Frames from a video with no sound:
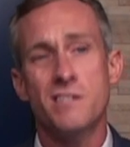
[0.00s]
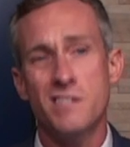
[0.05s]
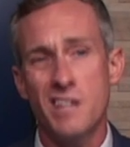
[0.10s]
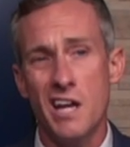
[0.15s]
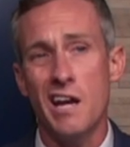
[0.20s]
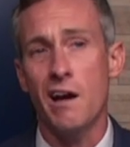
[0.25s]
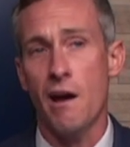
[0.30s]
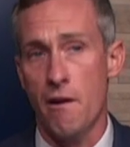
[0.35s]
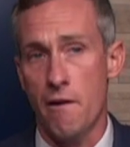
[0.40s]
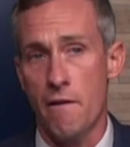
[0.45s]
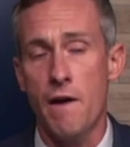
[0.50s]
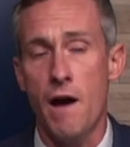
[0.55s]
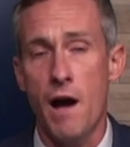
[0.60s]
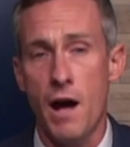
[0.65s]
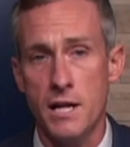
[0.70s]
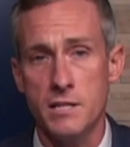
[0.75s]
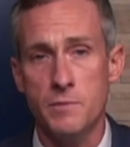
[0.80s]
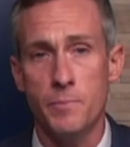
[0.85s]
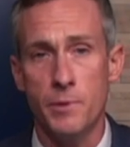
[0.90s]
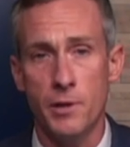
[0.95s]
staying out of
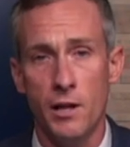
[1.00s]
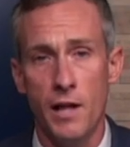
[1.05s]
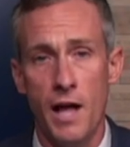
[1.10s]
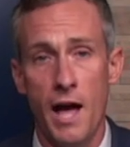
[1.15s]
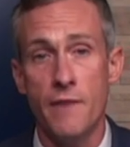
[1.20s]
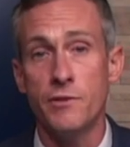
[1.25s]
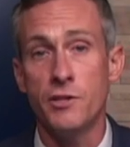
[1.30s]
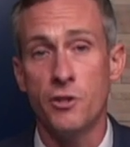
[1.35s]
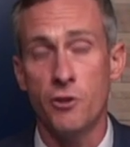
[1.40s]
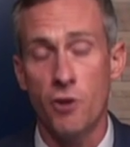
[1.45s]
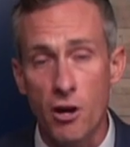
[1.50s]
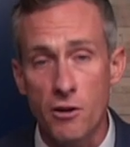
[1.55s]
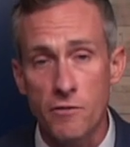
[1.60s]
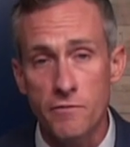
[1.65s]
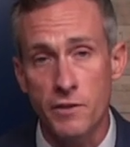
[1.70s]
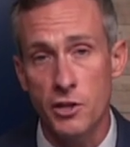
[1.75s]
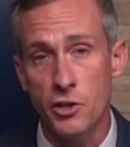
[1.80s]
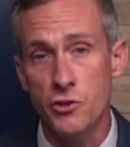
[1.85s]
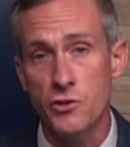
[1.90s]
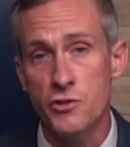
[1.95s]
the hospital, having their
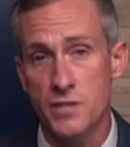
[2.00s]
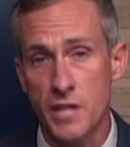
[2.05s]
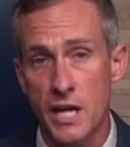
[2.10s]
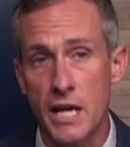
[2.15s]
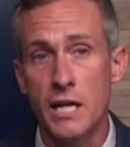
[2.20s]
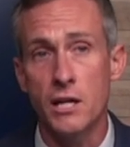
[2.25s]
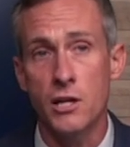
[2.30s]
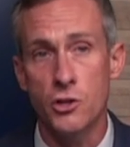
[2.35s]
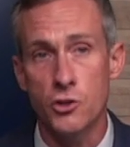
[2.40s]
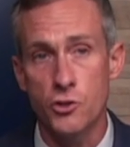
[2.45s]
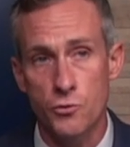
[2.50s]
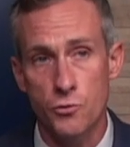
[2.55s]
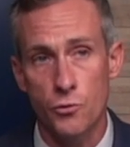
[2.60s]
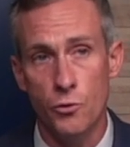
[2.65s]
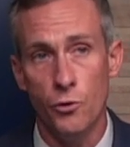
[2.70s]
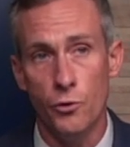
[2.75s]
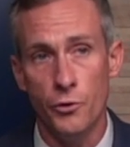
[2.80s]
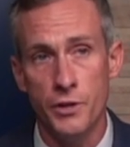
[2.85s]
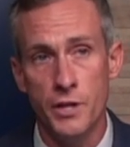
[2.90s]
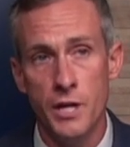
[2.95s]
heart failure stay
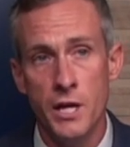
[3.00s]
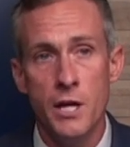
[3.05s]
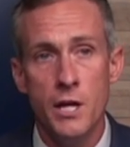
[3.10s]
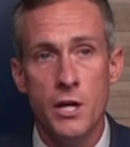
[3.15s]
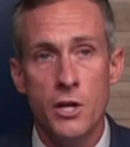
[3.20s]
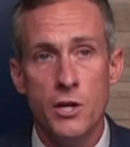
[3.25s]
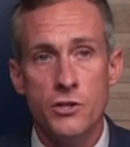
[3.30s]
controlled.